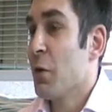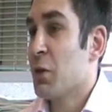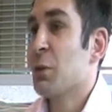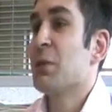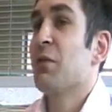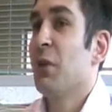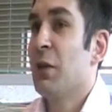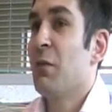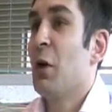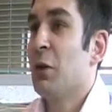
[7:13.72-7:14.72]
We've got a Twitter
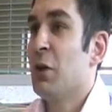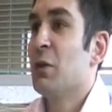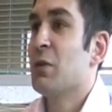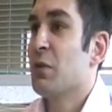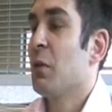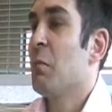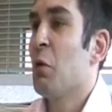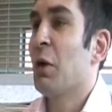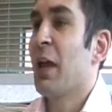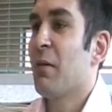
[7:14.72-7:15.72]
feed of our news from the
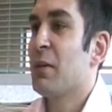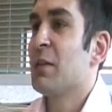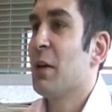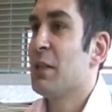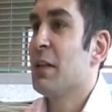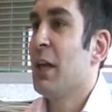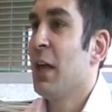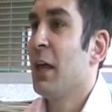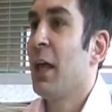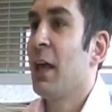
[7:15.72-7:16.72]
Morning Advertiser,
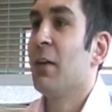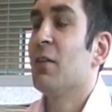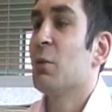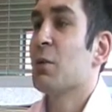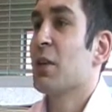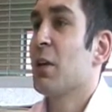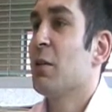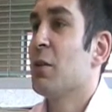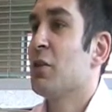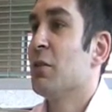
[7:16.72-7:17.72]
and
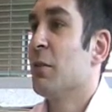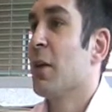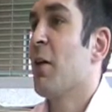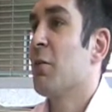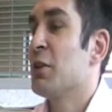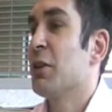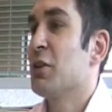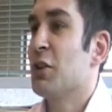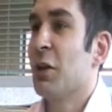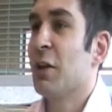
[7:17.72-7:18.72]
also encouraging the
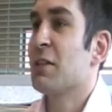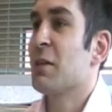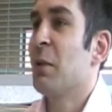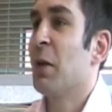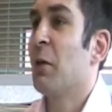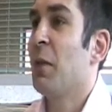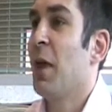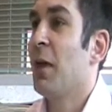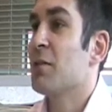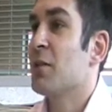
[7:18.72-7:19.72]
journalists to be on
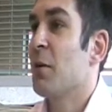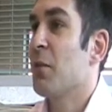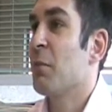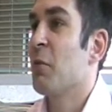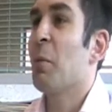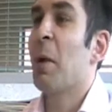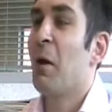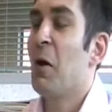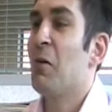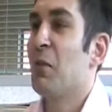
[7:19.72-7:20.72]
there. So I think we've got about
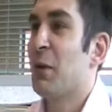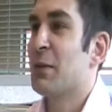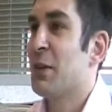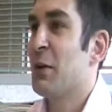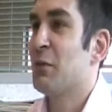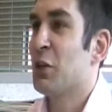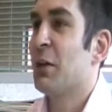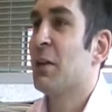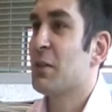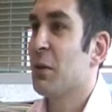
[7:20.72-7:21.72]
half our staff
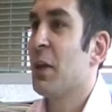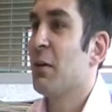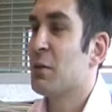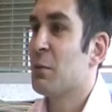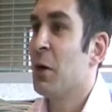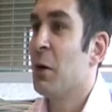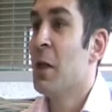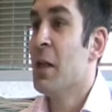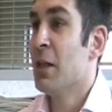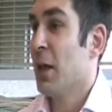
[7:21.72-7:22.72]
journalists on there as well.
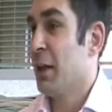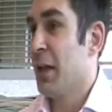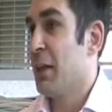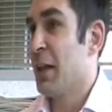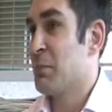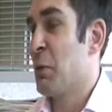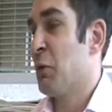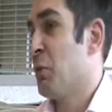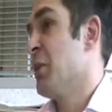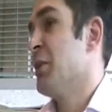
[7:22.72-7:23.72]
And again, that's part
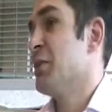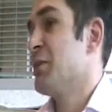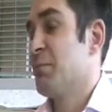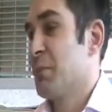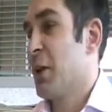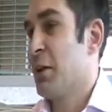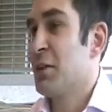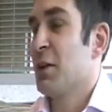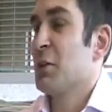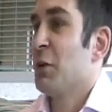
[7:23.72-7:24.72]
of what you kind of
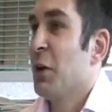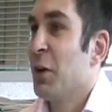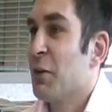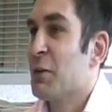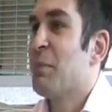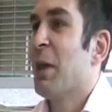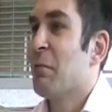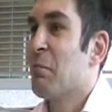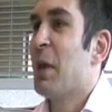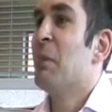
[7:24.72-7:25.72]
touched on earlier, is
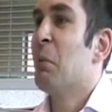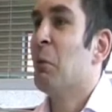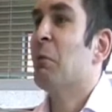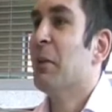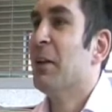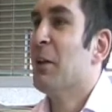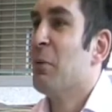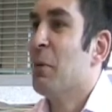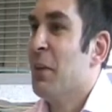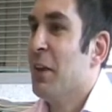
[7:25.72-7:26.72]
being people
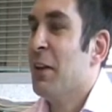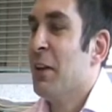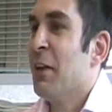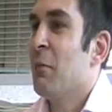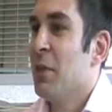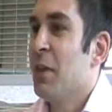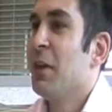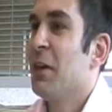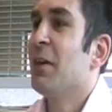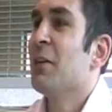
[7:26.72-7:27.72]
within
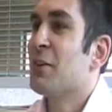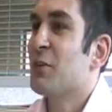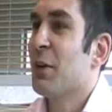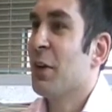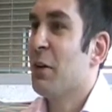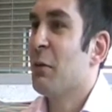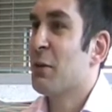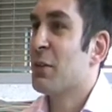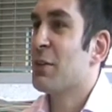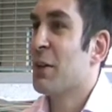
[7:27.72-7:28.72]
the industry and not
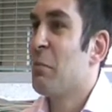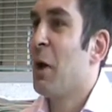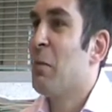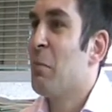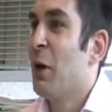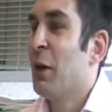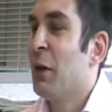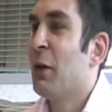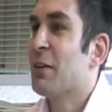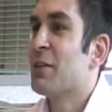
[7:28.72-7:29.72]
just a
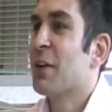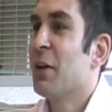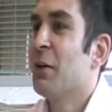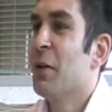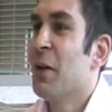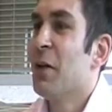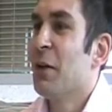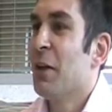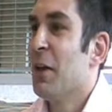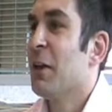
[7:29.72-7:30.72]
byline. So
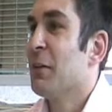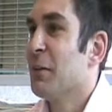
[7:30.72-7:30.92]
yeah.